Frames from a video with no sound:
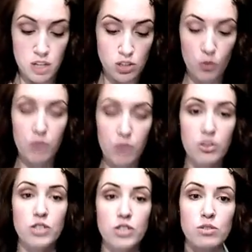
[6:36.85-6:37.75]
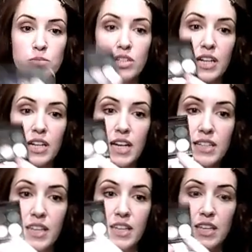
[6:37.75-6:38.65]
So what I'm going to do is I'm just going to kind of
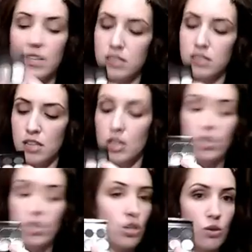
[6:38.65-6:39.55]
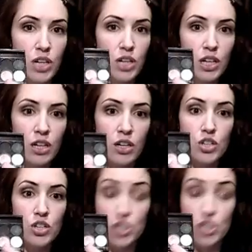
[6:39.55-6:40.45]
take this nudie
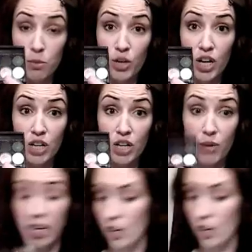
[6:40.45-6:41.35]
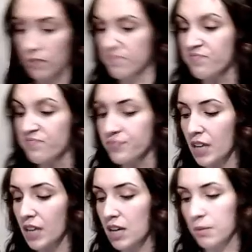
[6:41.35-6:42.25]
shimmery color right here,
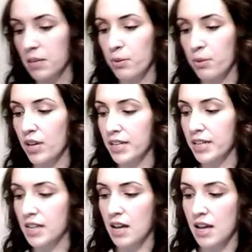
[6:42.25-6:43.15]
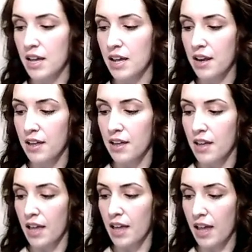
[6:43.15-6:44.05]
and I'm going to put it on
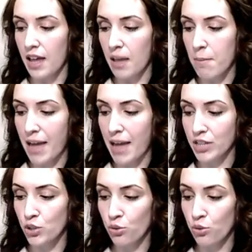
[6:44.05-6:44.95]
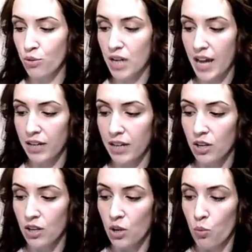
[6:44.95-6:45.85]
a MAC
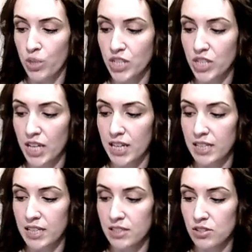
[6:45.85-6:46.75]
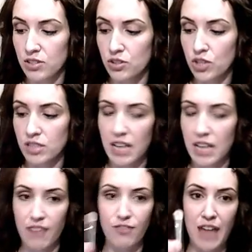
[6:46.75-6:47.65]
239, which is just
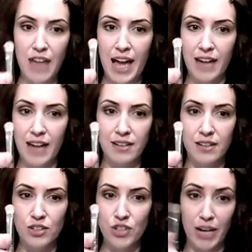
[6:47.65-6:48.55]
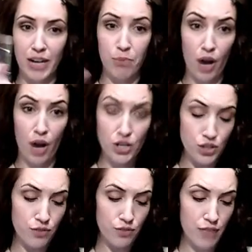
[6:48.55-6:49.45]
a flat shade
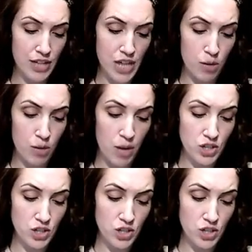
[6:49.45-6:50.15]
brush, flat shadow brush.